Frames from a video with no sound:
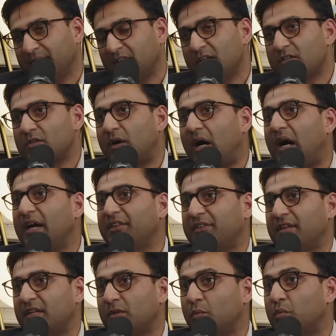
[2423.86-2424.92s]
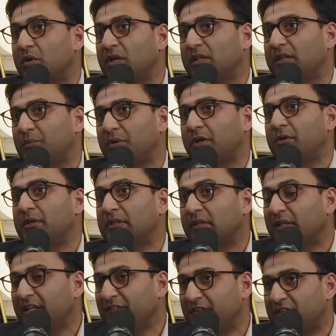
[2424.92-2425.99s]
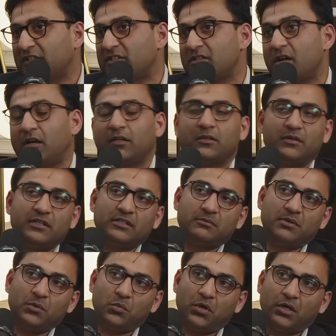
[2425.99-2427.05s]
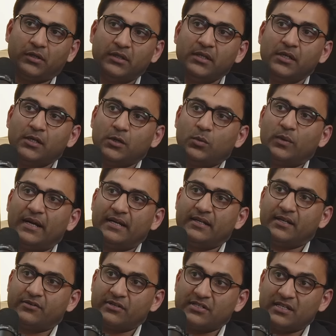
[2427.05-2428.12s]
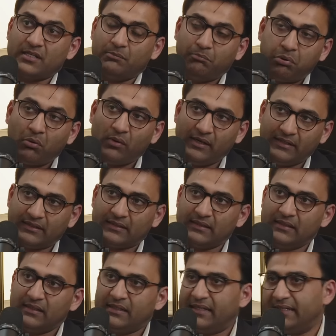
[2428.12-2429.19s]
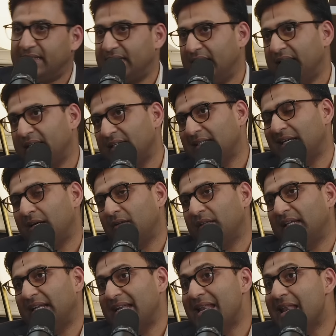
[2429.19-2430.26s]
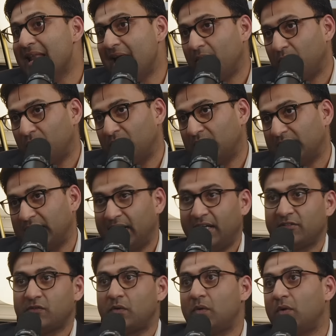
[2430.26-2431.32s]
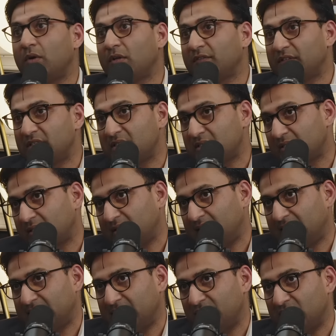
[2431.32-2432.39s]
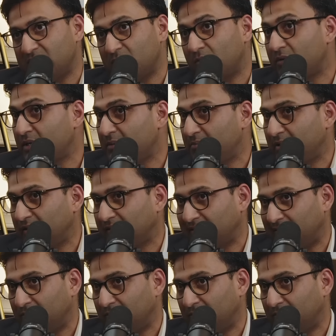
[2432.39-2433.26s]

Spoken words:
So I think the world that we're going to live in is not going to be one where there is any point in taking down that network that has all of these interconnectivities already built out.